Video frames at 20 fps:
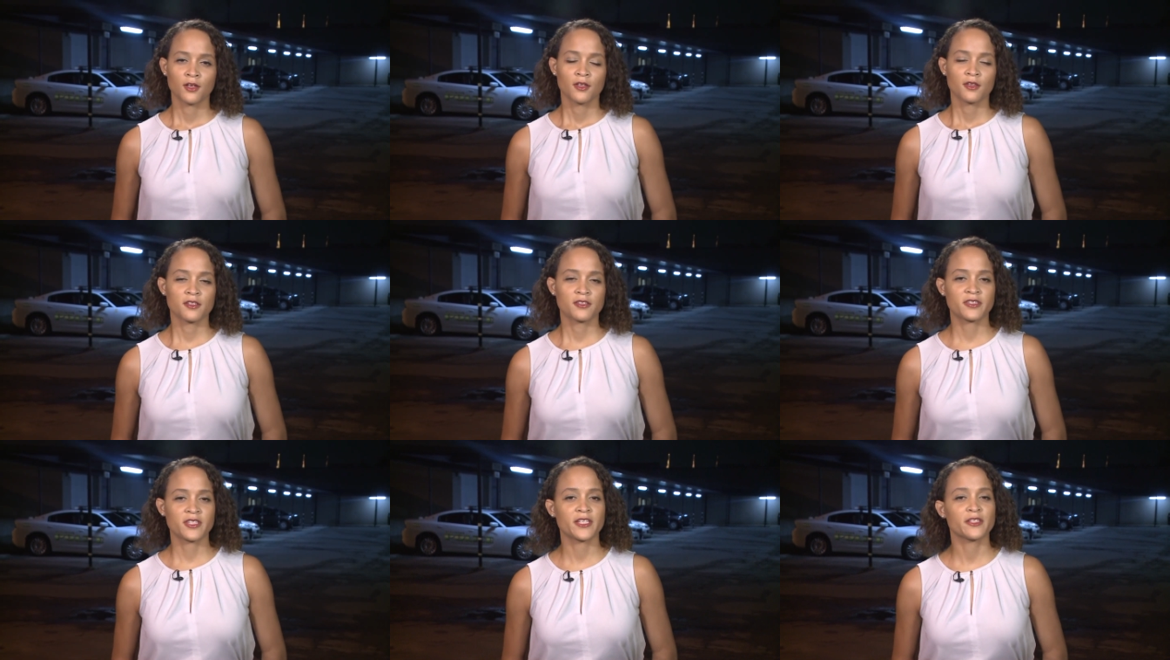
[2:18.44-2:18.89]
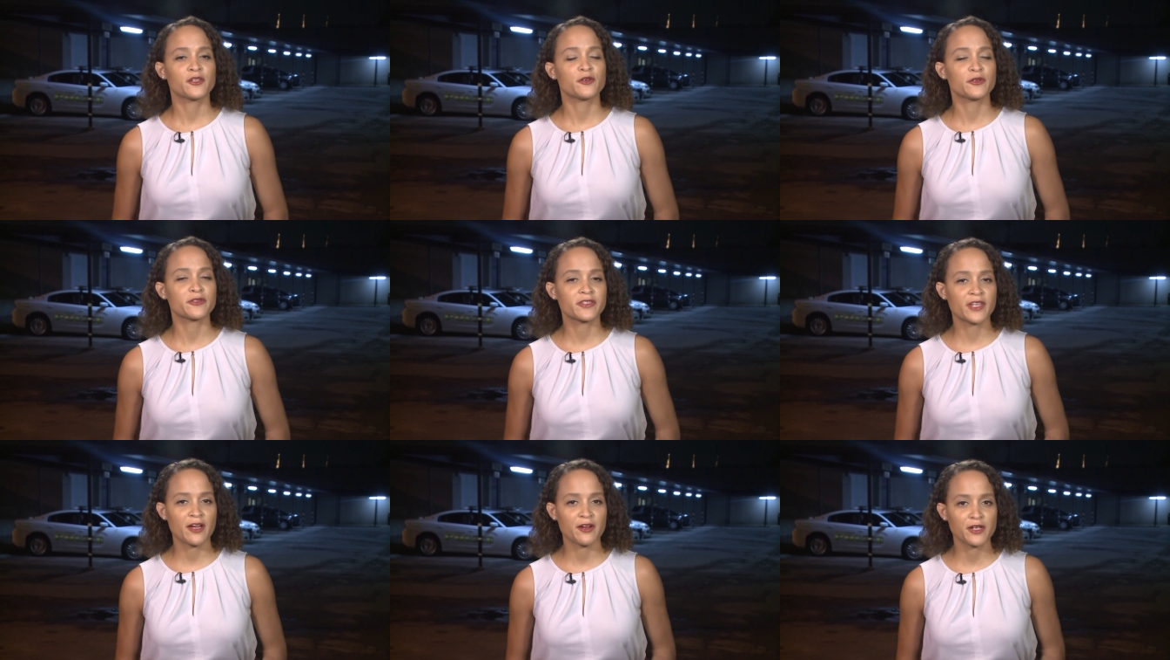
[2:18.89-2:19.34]
The St.
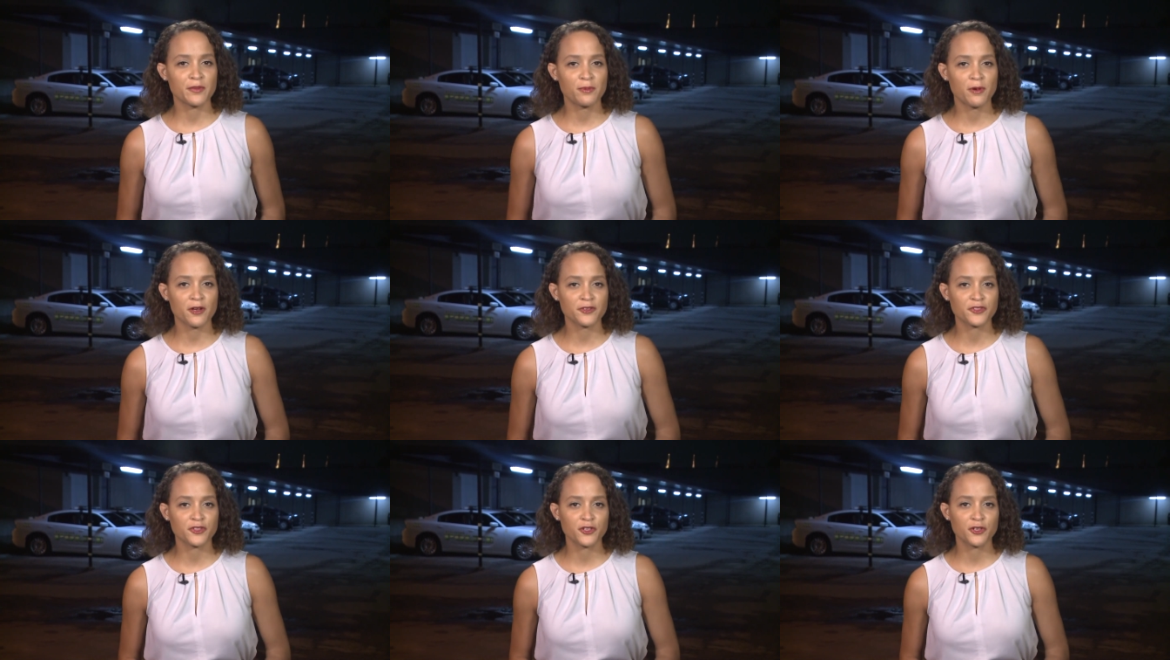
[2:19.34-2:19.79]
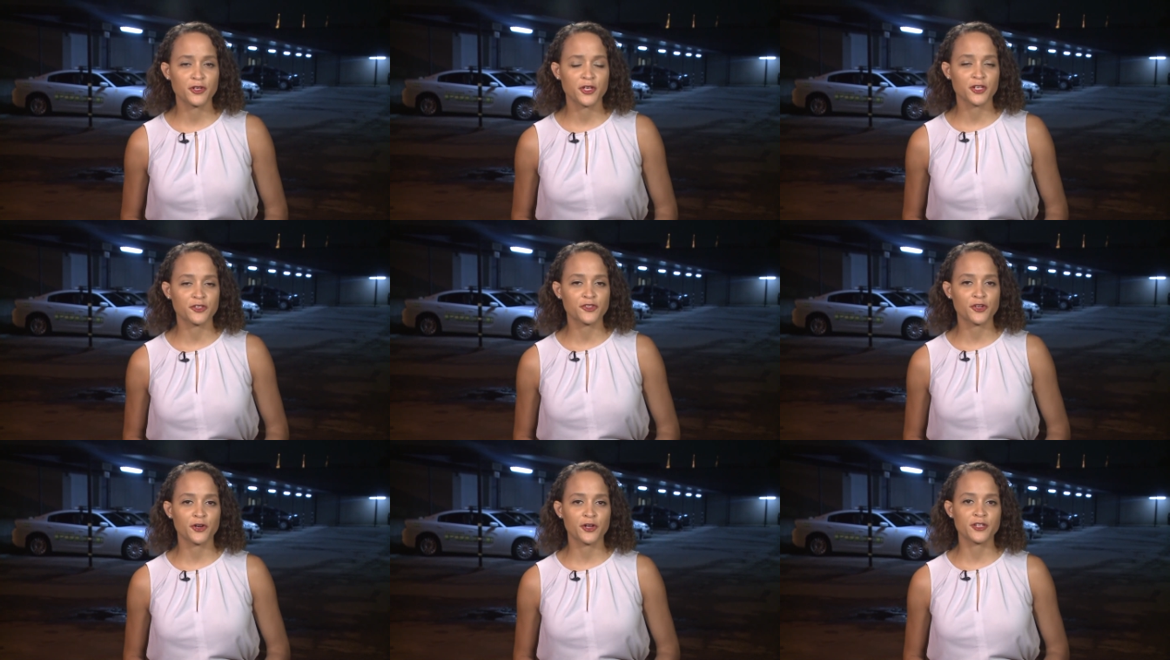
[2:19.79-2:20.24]
Louis County Prosecuting
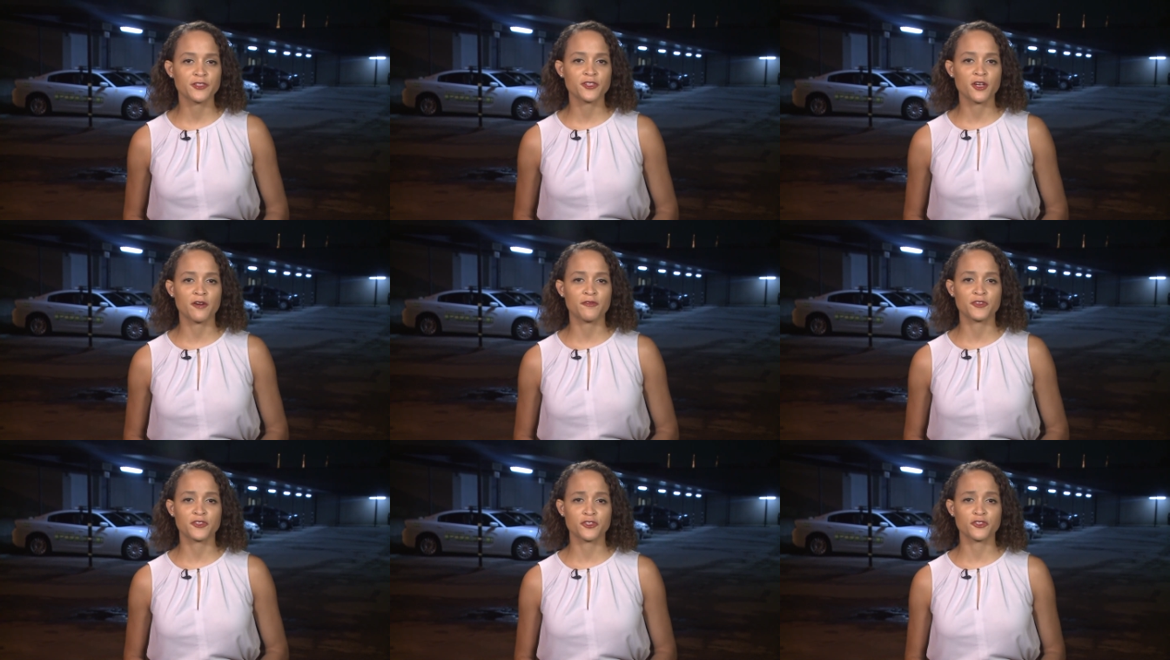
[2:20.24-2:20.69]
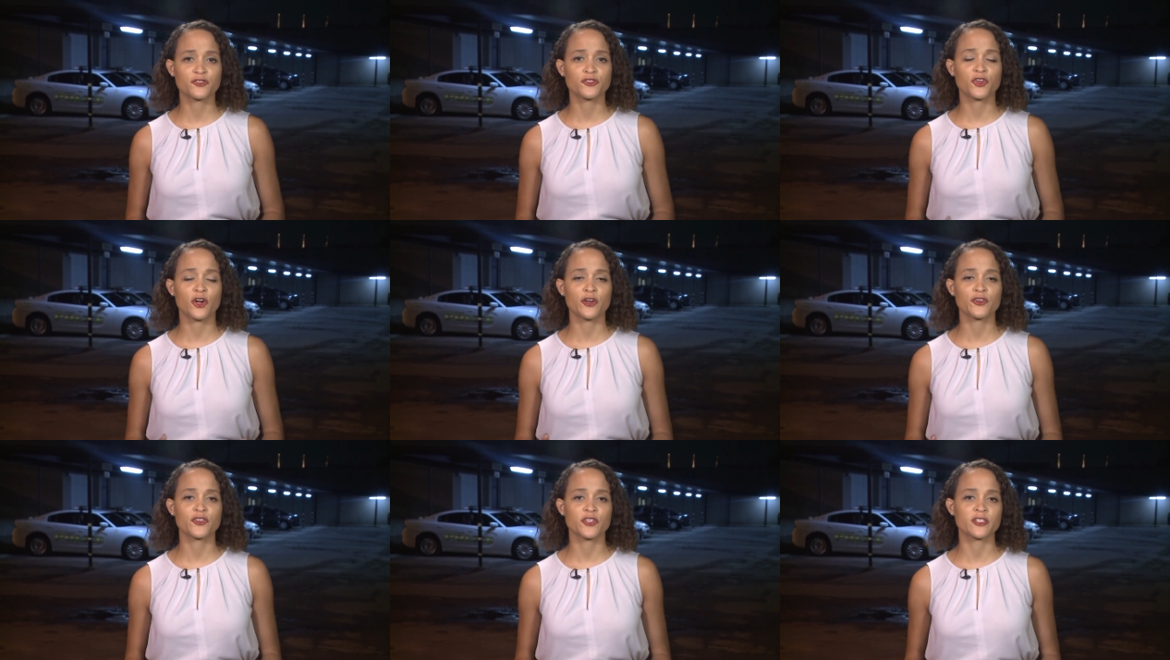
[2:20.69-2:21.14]
Attorney's Office is
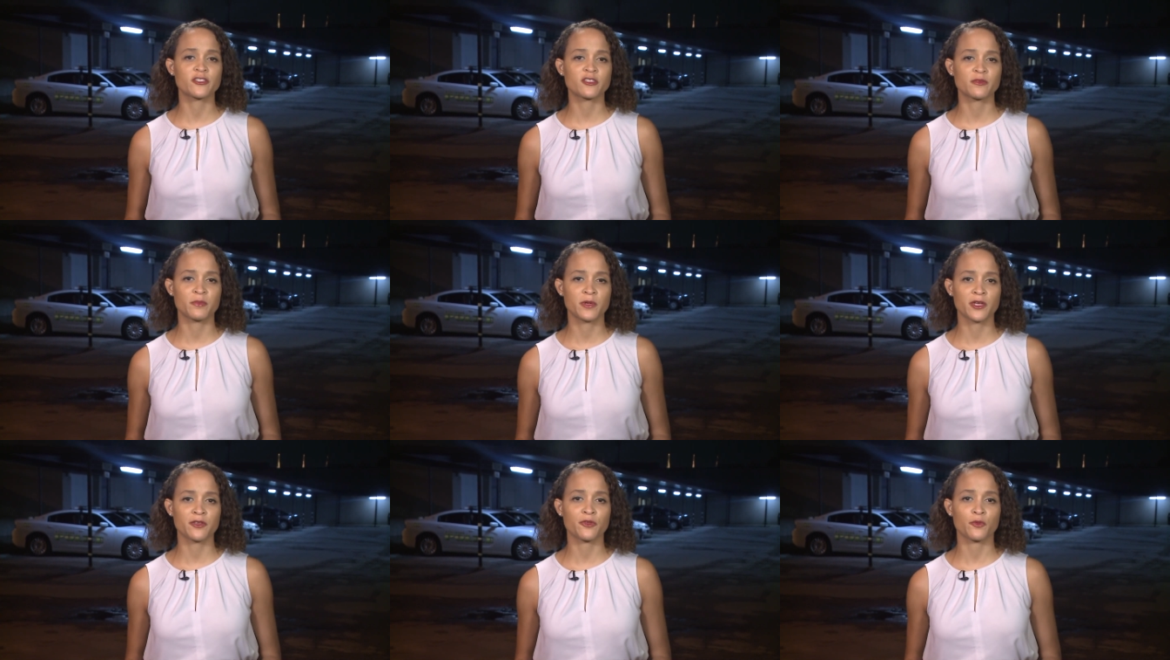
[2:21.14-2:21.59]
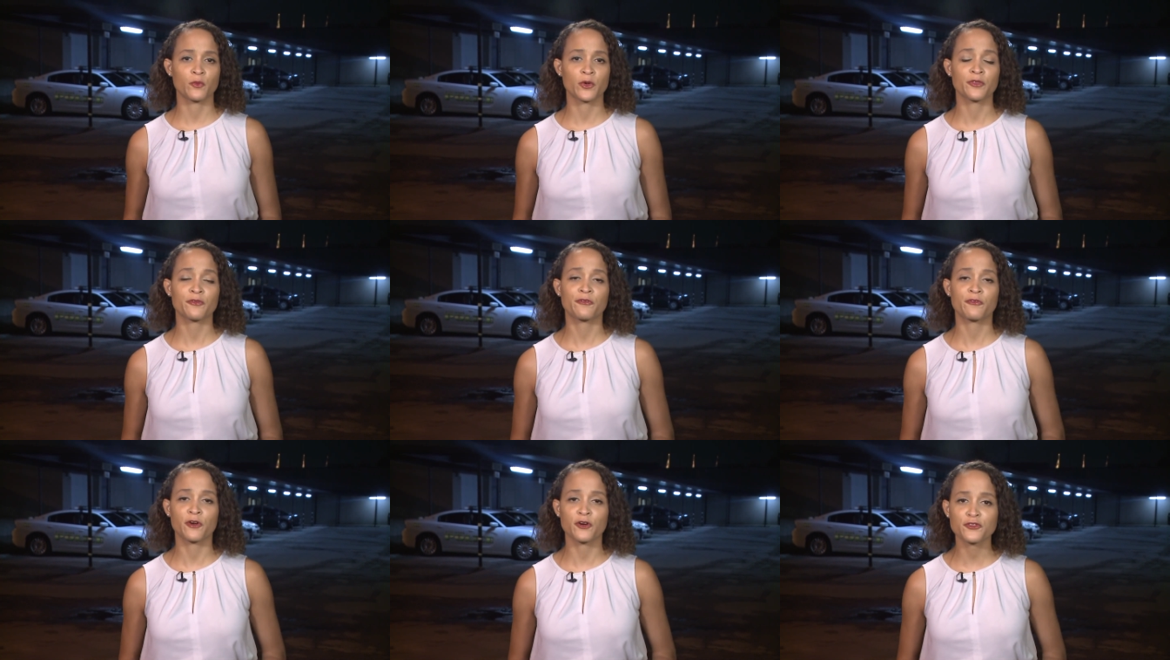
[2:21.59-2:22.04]
charging Smith
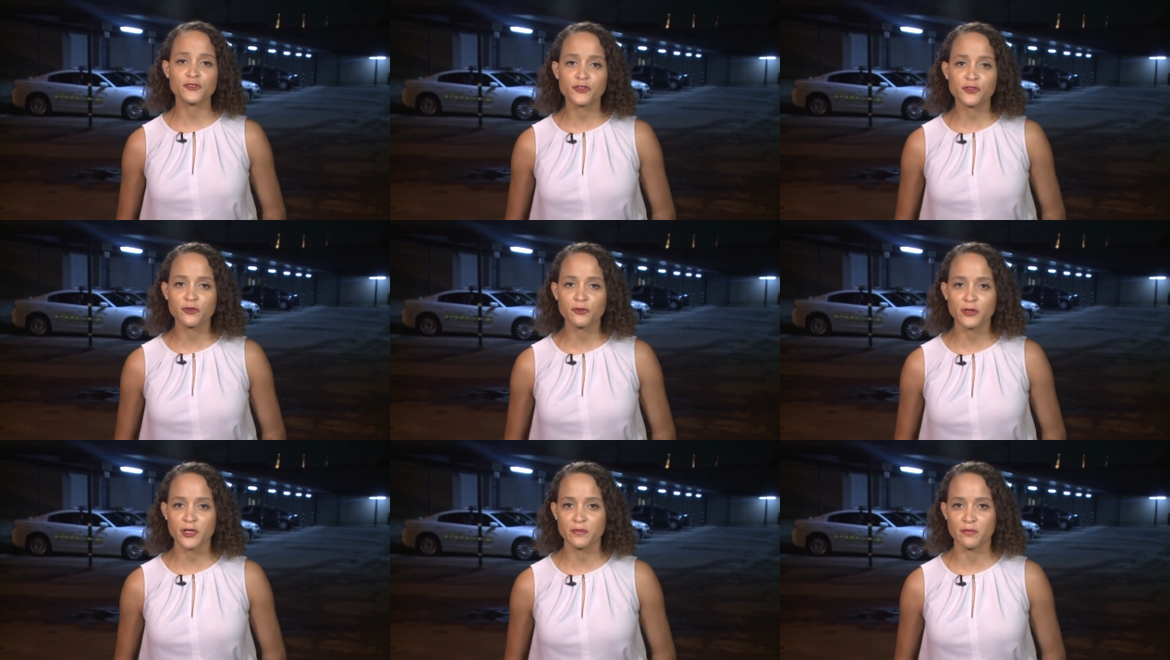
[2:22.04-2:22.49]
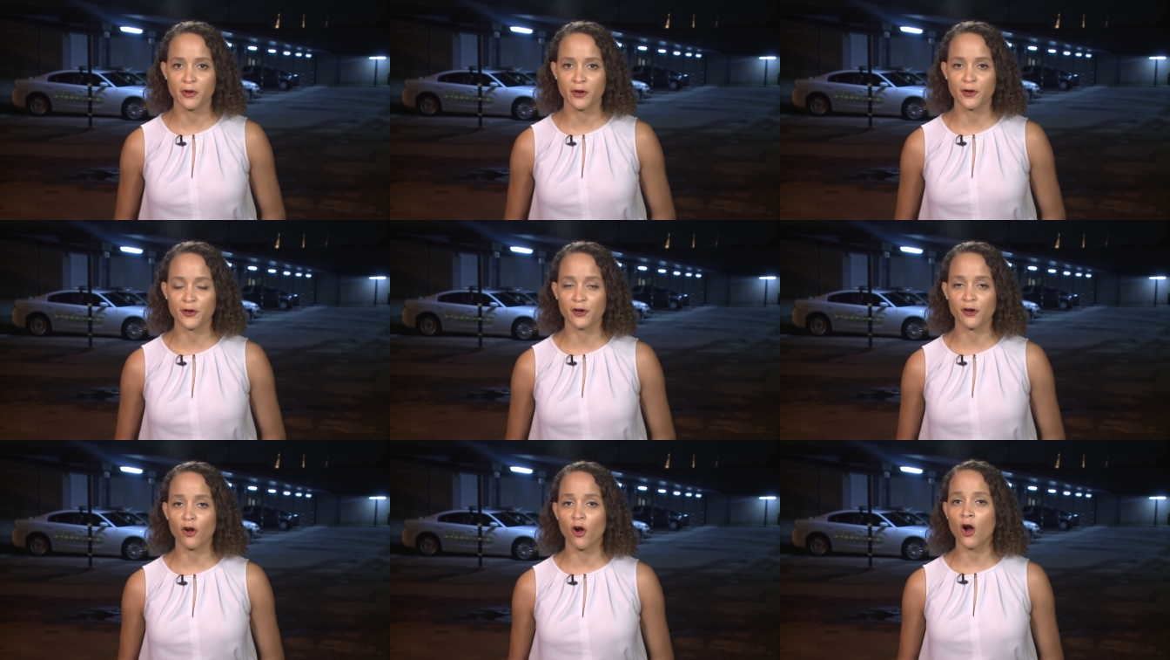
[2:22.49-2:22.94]
with first-degree
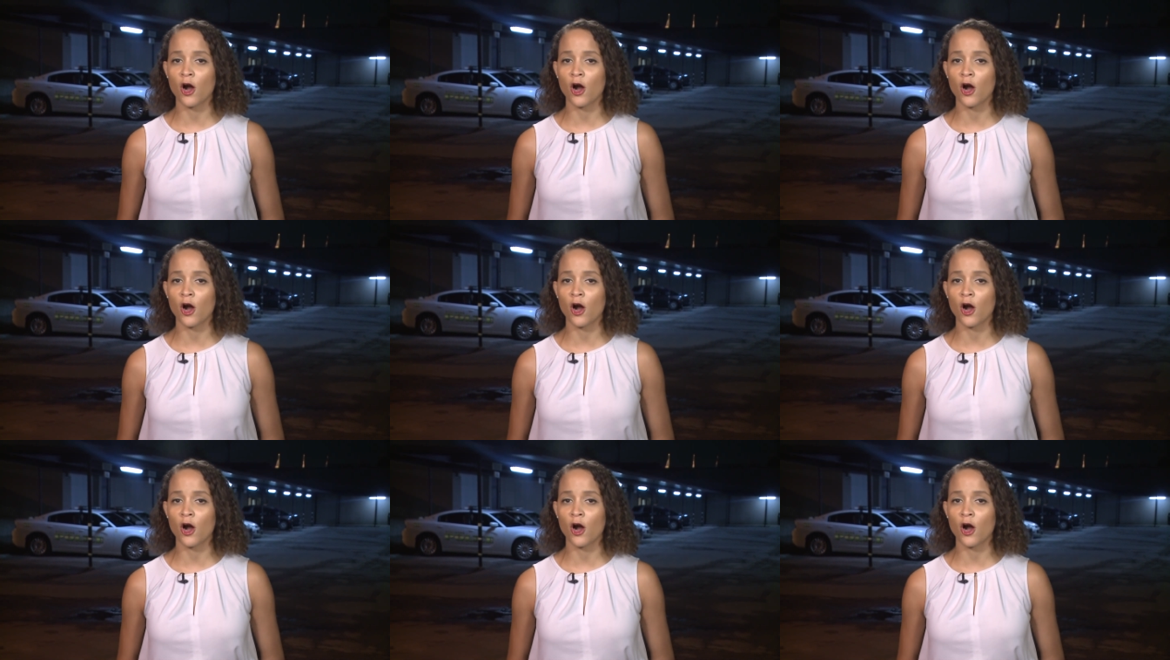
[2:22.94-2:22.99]
murder,